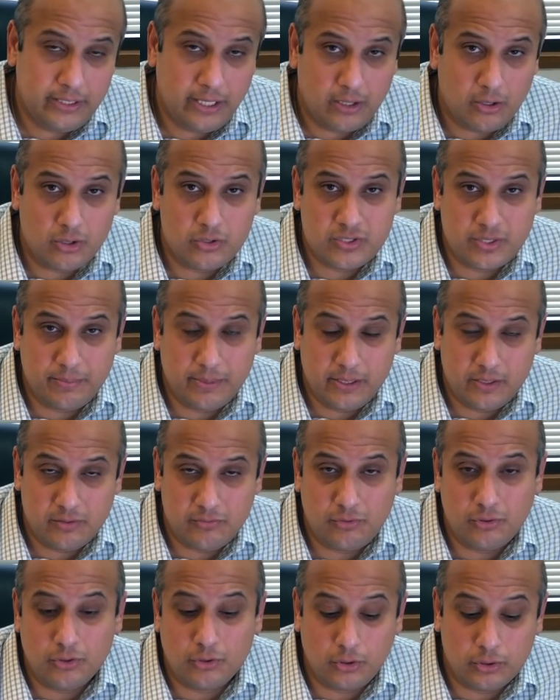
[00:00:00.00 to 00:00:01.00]
They call somebody on the
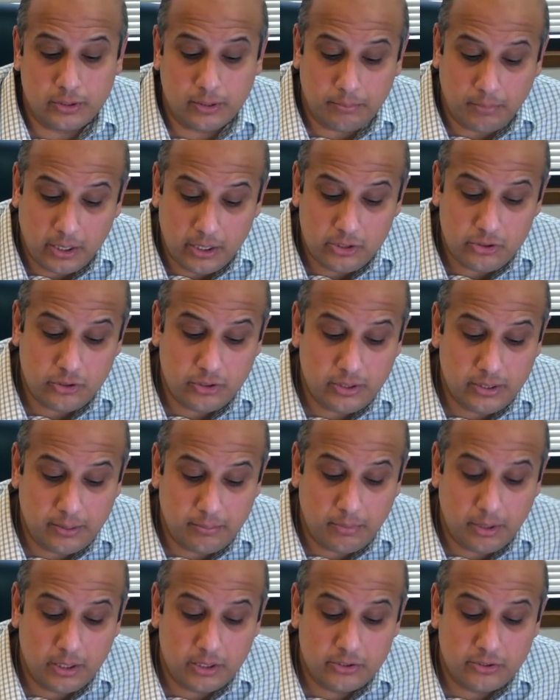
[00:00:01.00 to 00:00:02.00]
phone called the monitor. The
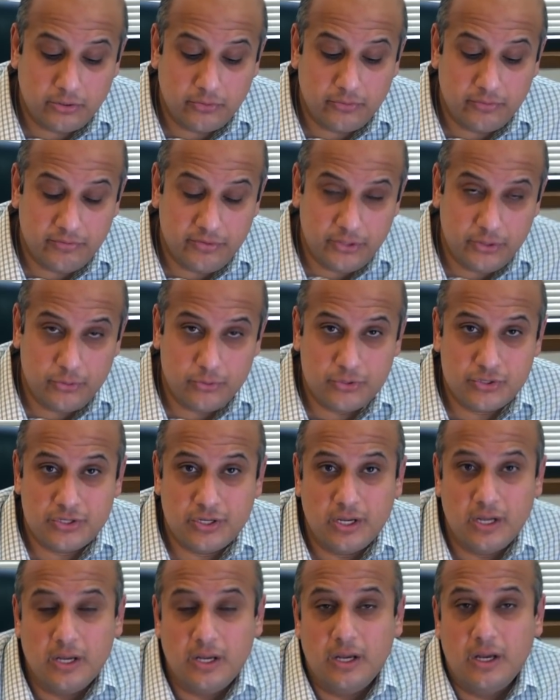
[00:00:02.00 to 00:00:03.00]
monitor reviews